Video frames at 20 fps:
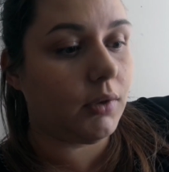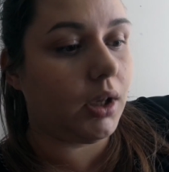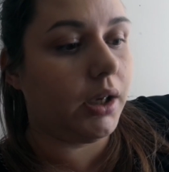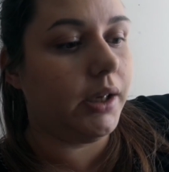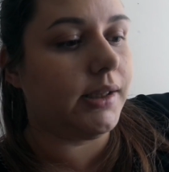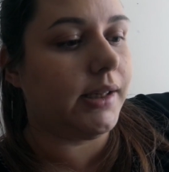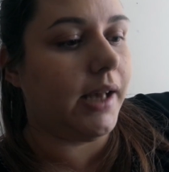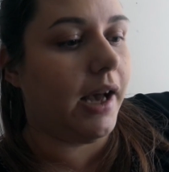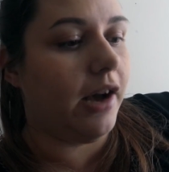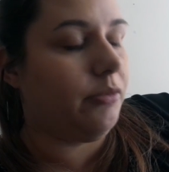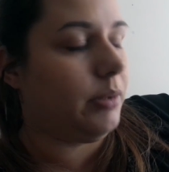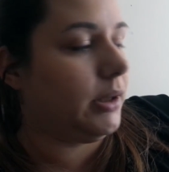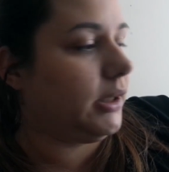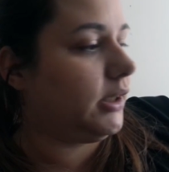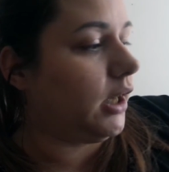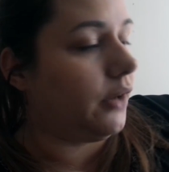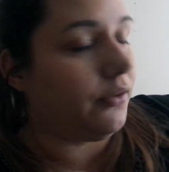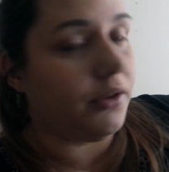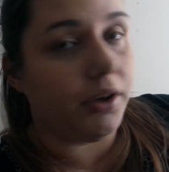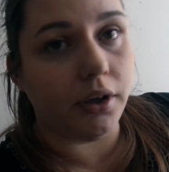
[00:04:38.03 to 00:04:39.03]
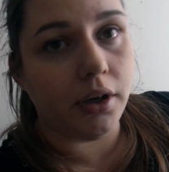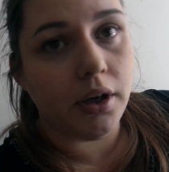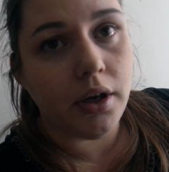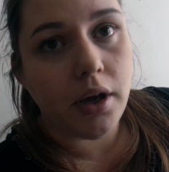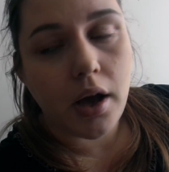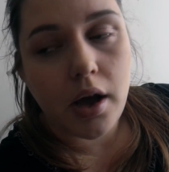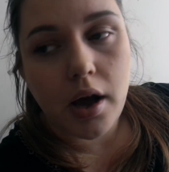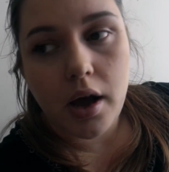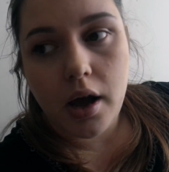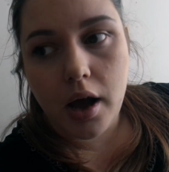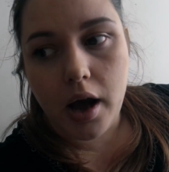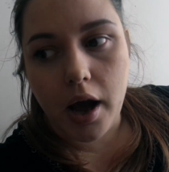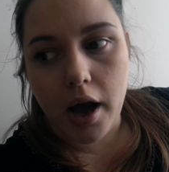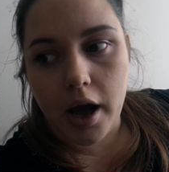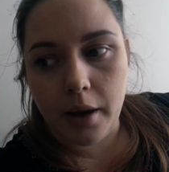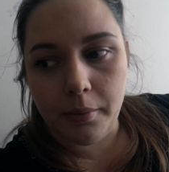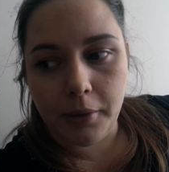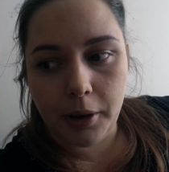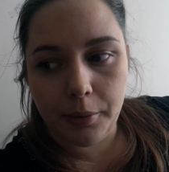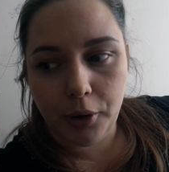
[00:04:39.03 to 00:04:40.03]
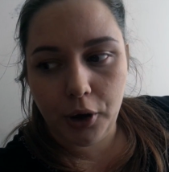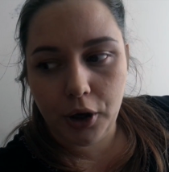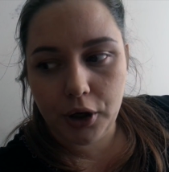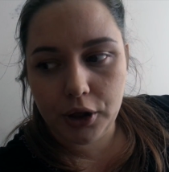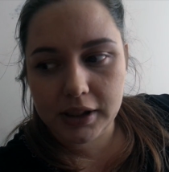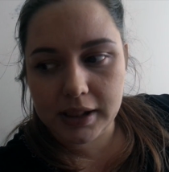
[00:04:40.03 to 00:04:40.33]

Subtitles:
It's 7:30. I bought